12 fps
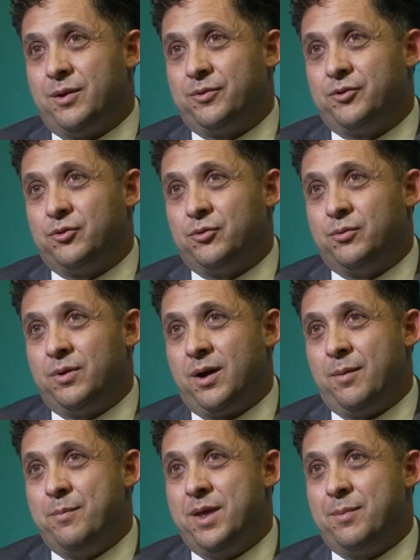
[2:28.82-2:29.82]
be able to
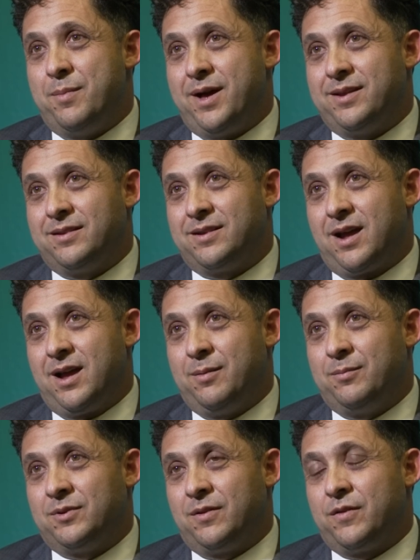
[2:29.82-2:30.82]
uh, minimize the
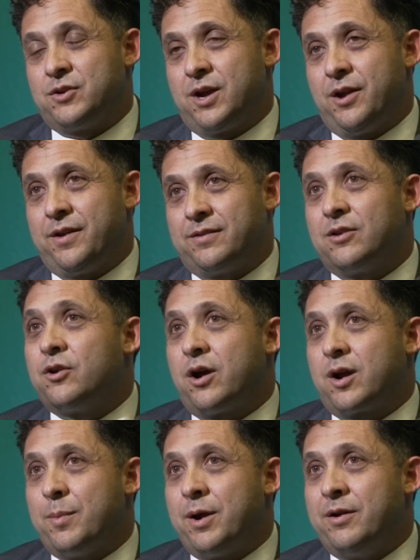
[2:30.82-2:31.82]
times that the child has to
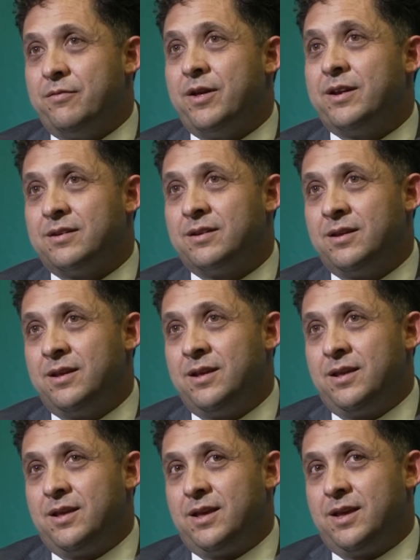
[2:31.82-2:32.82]
talk about an event.
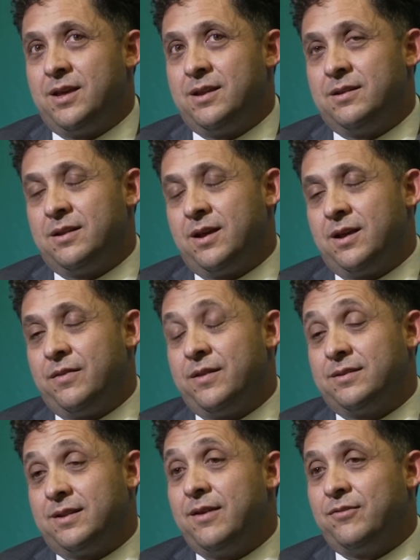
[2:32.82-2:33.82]
And uh,
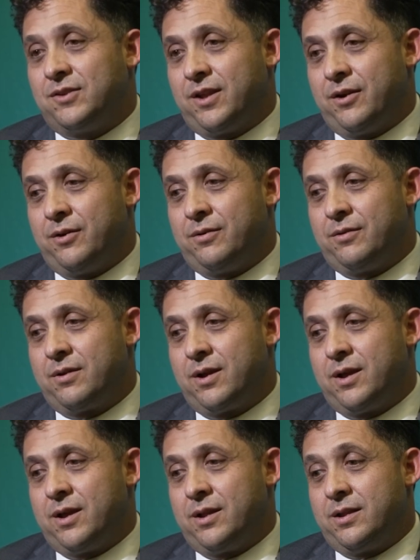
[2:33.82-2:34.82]
the SAFE Center
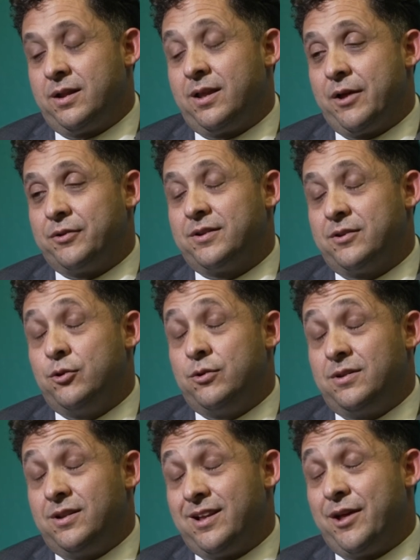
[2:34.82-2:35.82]
uh, allows, us to,
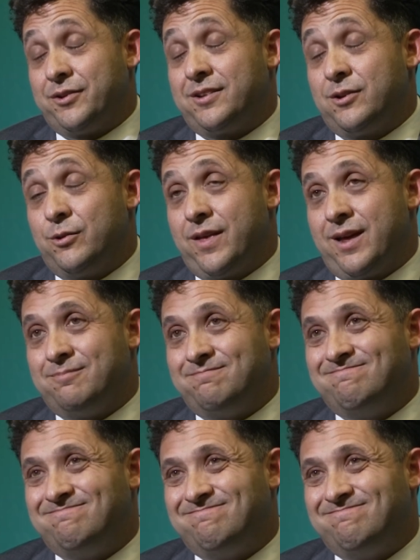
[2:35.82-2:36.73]
allows us to do that.